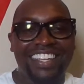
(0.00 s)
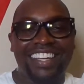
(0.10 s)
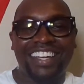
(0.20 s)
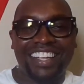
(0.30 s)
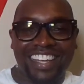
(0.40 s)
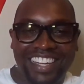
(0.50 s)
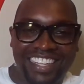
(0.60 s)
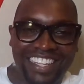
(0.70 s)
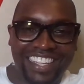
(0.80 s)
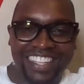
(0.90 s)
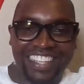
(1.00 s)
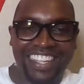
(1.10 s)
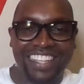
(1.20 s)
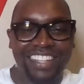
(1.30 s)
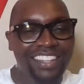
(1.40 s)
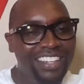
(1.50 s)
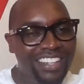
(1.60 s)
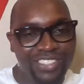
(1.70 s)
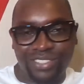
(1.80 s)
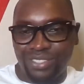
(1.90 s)
Yeah. The
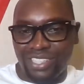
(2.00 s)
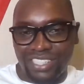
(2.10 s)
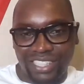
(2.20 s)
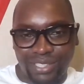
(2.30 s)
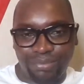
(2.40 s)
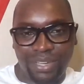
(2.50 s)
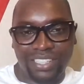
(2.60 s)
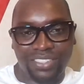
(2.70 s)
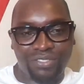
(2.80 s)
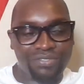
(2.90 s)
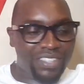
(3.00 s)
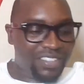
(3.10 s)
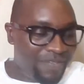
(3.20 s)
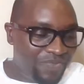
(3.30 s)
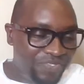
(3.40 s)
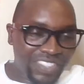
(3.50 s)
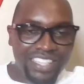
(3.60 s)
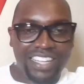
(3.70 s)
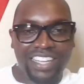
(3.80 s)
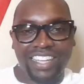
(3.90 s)
3 usual suspects of
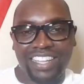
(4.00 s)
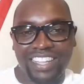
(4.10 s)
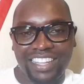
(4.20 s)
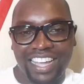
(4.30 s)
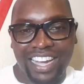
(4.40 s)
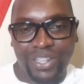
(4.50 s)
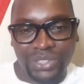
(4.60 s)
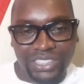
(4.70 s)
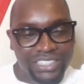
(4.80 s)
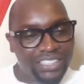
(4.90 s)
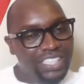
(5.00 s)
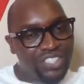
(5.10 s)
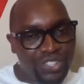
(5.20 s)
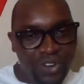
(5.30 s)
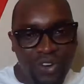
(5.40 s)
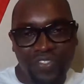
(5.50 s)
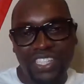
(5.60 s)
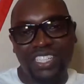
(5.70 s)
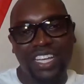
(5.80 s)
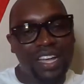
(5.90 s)
the counties:
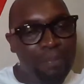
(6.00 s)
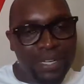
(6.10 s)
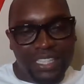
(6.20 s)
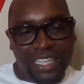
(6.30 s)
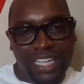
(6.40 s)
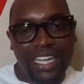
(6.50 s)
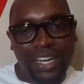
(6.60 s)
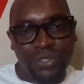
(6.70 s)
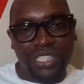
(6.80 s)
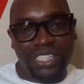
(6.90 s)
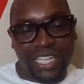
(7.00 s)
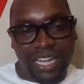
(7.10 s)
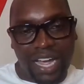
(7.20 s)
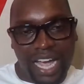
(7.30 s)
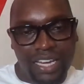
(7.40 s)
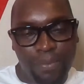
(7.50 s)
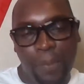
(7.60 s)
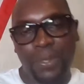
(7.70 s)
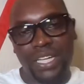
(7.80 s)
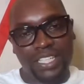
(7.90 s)
Snohomish, but King County is the highly
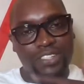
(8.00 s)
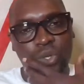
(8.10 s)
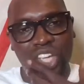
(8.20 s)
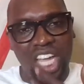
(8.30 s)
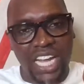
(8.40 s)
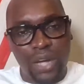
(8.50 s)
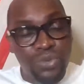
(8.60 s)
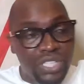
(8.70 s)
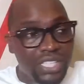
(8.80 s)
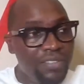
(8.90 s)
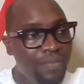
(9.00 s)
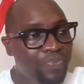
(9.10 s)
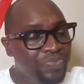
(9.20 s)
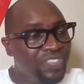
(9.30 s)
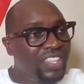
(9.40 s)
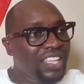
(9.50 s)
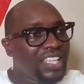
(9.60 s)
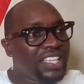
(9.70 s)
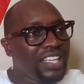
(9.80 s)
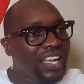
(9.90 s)
populated. So King County,
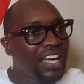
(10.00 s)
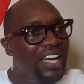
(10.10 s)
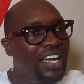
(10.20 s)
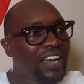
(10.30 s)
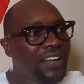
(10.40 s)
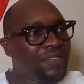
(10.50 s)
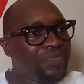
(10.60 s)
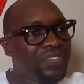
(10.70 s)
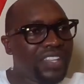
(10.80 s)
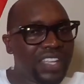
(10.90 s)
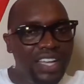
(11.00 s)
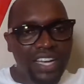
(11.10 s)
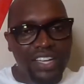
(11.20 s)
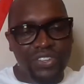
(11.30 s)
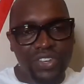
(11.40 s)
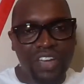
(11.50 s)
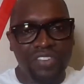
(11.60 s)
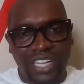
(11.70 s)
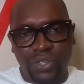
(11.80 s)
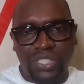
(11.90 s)

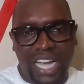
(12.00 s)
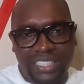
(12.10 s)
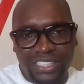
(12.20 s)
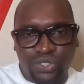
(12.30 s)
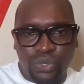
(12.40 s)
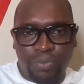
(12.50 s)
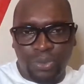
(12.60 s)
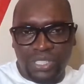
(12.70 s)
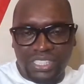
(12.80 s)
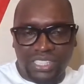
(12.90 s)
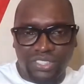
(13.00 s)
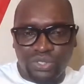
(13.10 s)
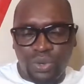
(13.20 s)
every county has its own policies.